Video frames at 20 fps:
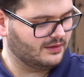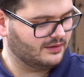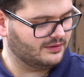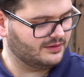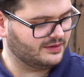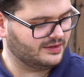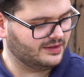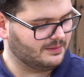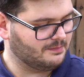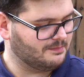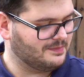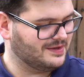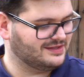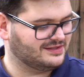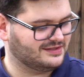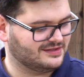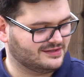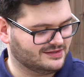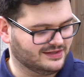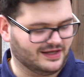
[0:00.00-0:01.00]
the
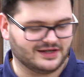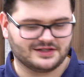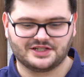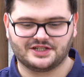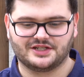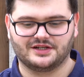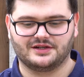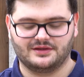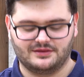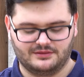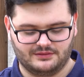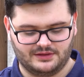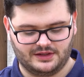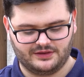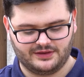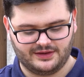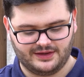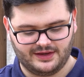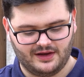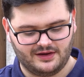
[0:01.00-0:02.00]
pistachio,
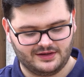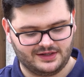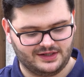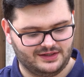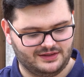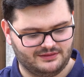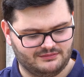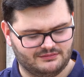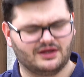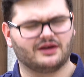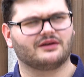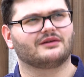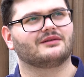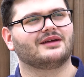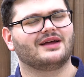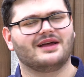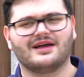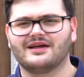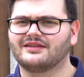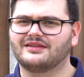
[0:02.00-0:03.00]
the honey
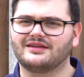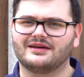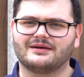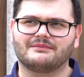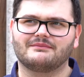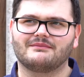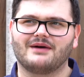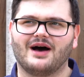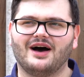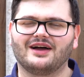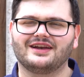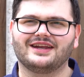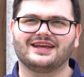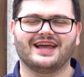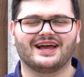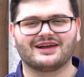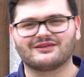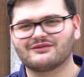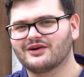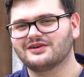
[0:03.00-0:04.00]

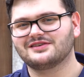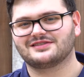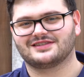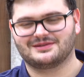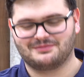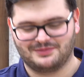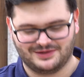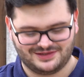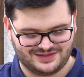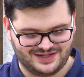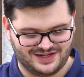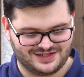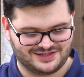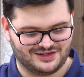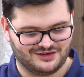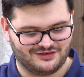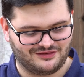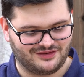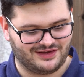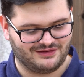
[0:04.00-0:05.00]
and roasted
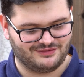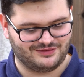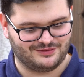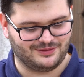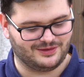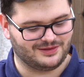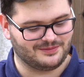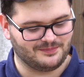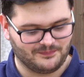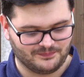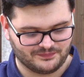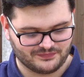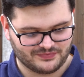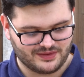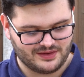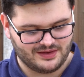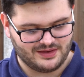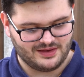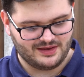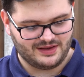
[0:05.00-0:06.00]
pistachio flavoured one.
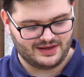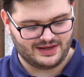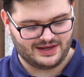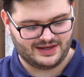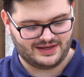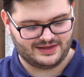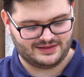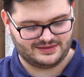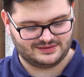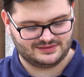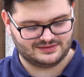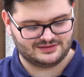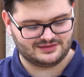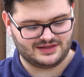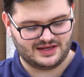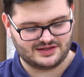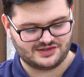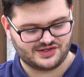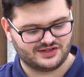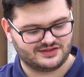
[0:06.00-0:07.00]
And
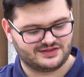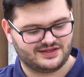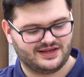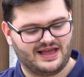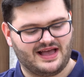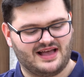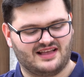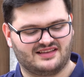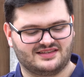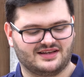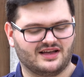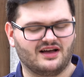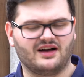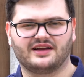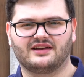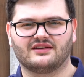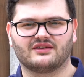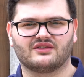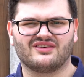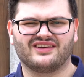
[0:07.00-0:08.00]
as you can see, it has a
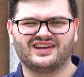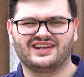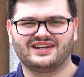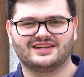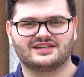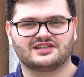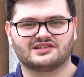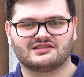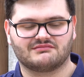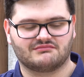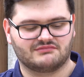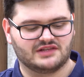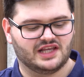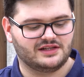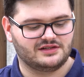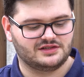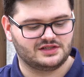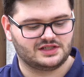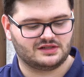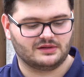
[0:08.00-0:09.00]
kind of greenish
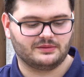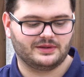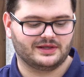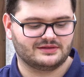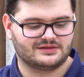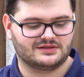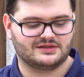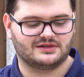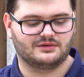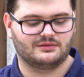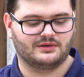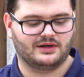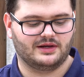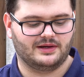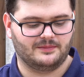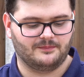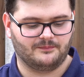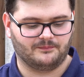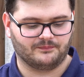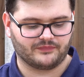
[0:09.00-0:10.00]
tinge to it
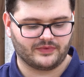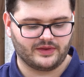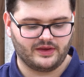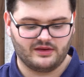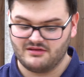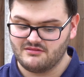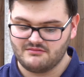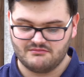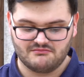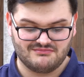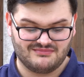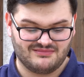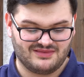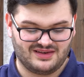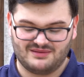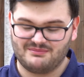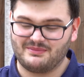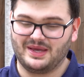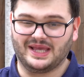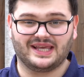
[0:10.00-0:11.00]
to
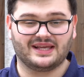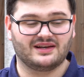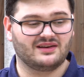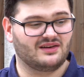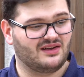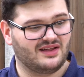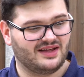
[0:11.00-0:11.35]
make it look